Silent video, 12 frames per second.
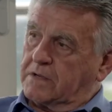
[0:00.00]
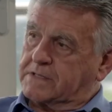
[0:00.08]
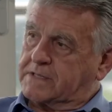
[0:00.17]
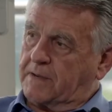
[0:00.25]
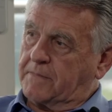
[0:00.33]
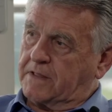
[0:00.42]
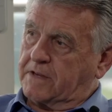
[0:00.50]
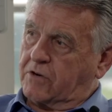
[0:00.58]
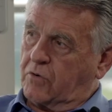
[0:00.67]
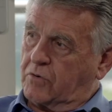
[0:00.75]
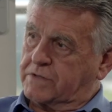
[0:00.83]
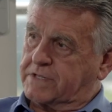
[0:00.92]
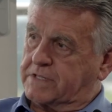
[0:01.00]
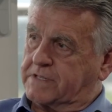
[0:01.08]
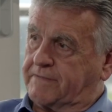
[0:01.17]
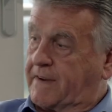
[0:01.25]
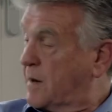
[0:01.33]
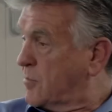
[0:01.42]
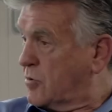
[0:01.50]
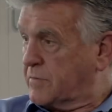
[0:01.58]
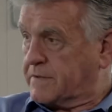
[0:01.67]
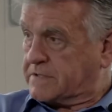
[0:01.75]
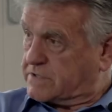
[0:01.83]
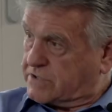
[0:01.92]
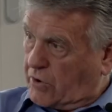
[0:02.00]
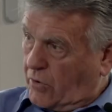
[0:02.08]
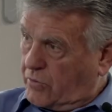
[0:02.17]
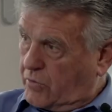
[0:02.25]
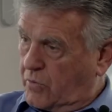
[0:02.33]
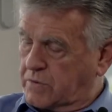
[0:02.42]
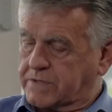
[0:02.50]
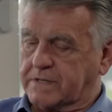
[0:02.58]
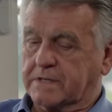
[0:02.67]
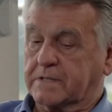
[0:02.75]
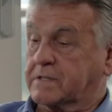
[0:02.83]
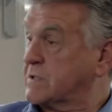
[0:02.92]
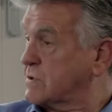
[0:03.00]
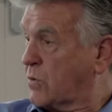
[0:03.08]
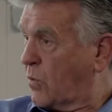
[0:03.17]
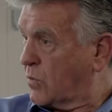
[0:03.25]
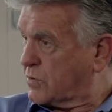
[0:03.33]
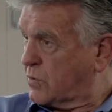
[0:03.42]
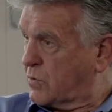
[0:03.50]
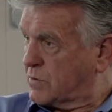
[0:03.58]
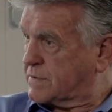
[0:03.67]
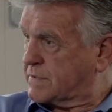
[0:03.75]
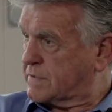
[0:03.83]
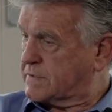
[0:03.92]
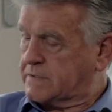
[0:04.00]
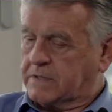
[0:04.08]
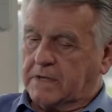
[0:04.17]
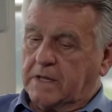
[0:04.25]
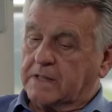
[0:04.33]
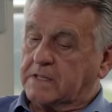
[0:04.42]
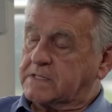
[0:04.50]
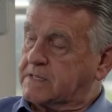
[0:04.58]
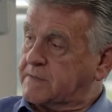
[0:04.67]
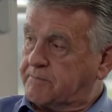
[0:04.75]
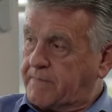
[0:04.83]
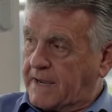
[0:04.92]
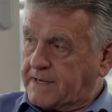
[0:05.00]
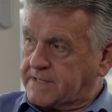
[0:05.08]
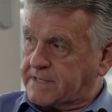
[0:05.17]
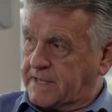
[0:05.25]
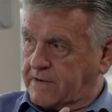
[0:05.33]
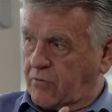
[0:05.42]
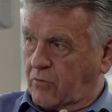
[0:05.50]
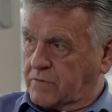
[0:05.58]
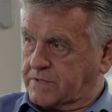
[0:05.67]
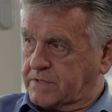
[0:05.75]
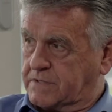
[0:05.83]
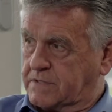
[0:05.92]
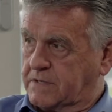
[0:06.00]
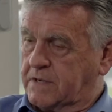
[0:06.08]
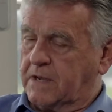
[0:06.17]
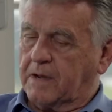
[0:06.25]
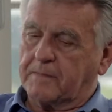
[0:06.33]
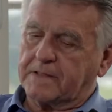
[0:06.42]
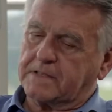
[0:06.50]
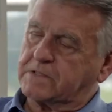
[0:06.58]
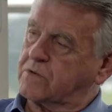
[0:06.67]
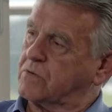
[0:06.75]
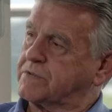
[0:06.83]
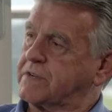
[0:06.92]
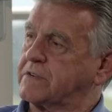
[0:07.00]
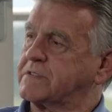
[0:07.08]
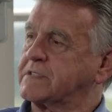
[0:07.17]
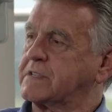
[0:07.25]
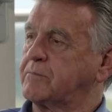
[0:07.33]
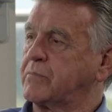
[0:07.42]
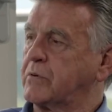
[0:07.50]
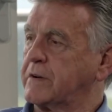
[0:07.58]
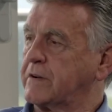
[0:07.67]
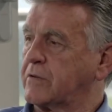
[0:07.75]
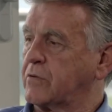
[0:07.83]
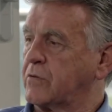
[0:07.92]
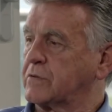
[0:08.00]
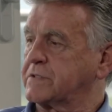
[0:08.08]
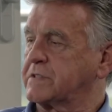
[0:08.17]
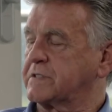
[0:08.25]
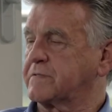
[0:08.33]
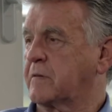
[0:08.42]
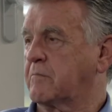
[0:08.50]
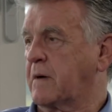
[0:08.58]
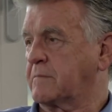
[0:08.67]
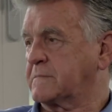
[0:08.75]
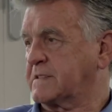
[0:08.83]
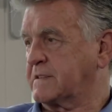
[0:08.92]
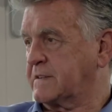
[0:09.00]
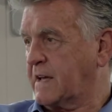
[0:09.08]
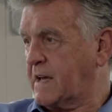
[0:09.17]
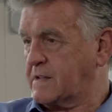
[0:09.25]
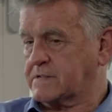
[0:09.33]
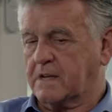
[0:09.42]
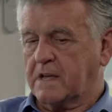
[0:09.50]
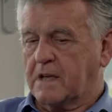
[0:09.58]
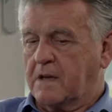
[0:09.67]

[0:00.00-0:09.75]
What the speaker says: Some of the courses available, there's dog courses, there's horse courses, there's the basic courses, but there's also simple little courses for mums and dads.